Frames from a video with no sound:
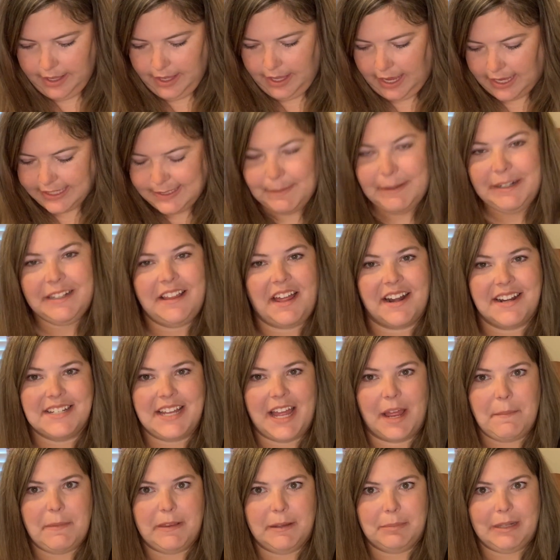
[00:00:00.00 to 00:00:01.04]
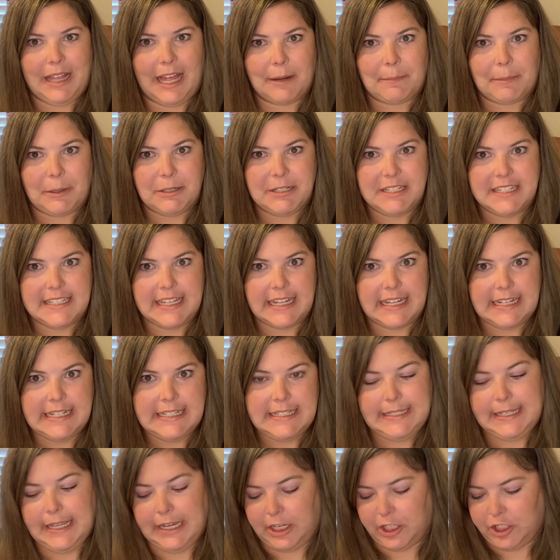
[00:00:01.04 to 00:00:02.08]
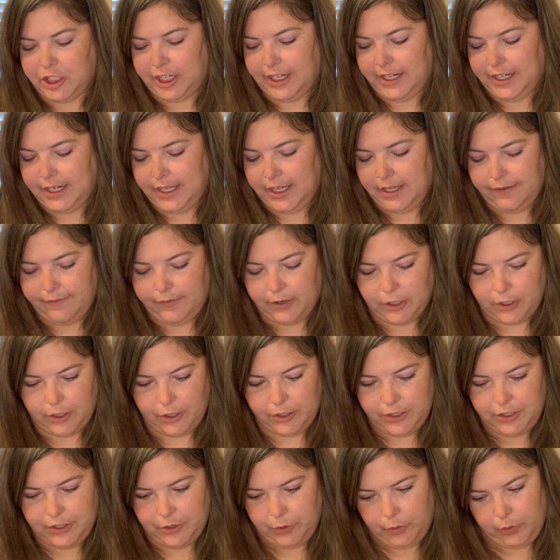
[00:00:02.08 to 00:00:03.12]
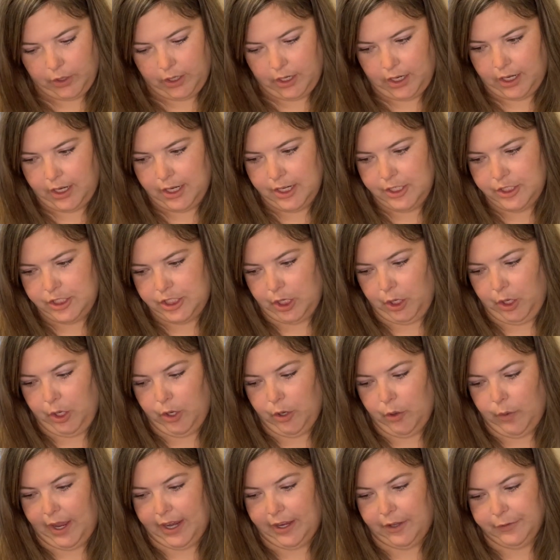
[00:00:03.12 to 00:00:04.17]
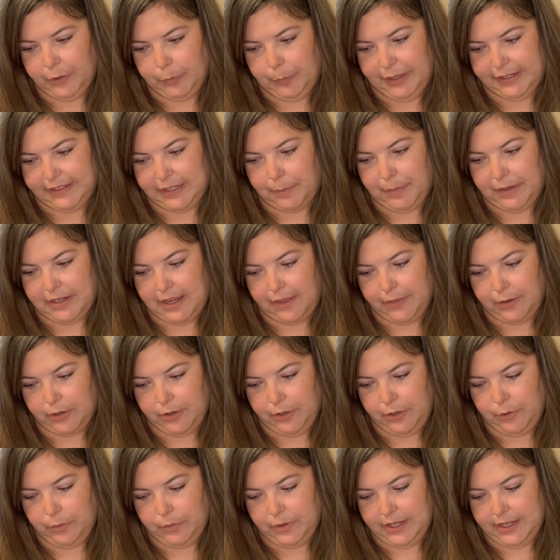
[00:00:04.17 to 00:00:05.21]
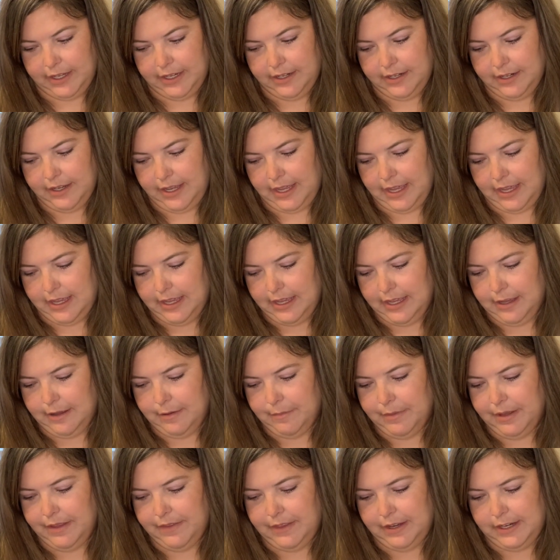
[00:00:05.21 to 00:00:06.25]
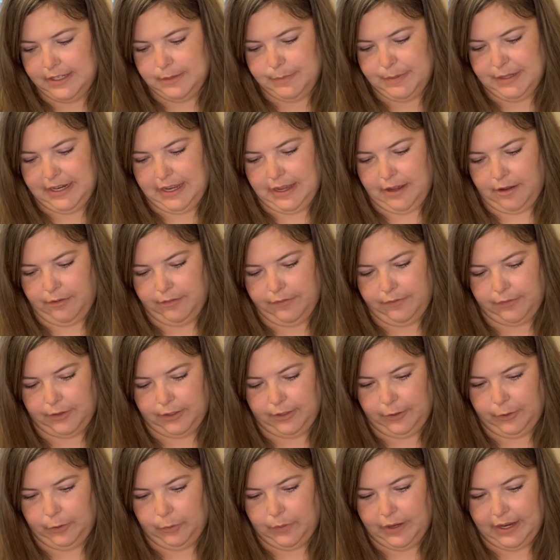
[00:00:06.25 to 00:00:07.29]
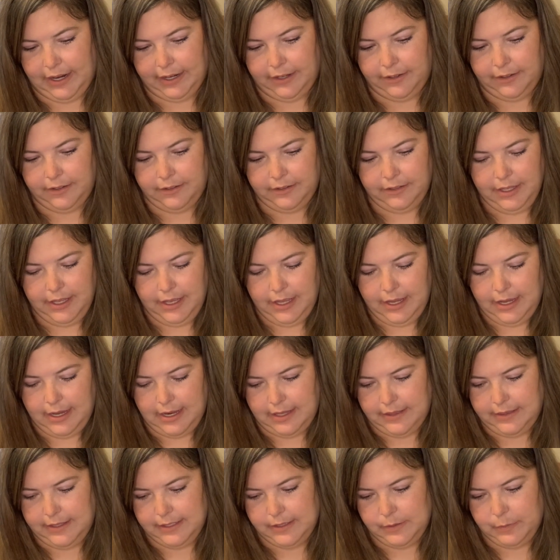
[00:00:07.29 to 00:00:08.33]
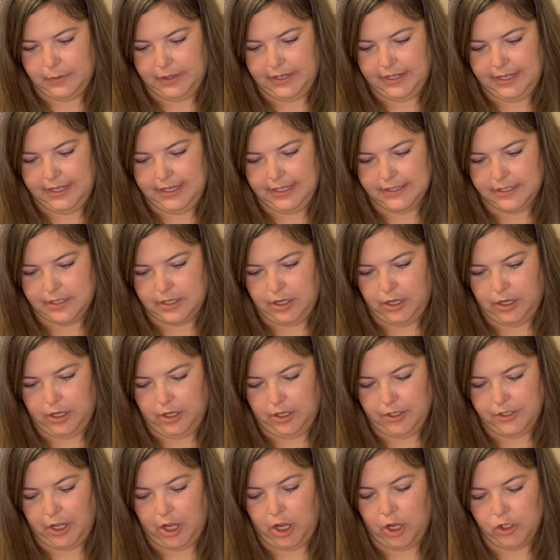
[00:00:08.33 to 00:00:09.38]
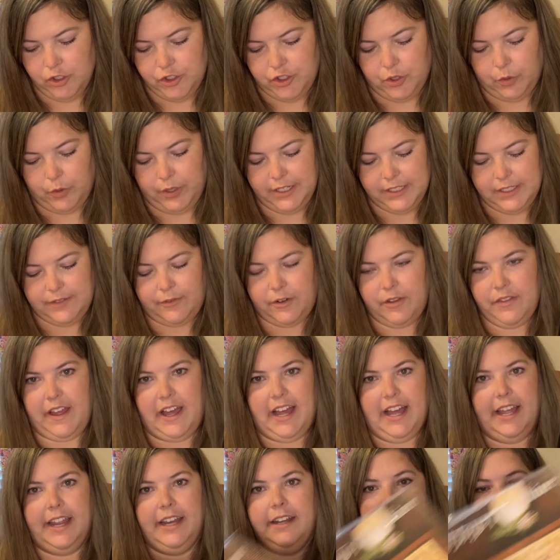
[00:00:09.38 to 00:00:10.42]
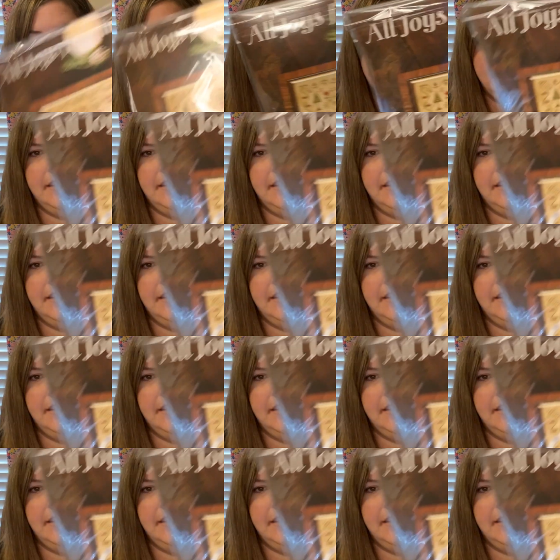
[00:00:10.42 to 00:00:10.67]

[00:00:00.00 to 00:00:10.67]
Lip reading: I spent a lot of time in the Blackbird Design section of her store. So I also picked up another new one that has been out for a little while. And this one is called All Joys for Thine.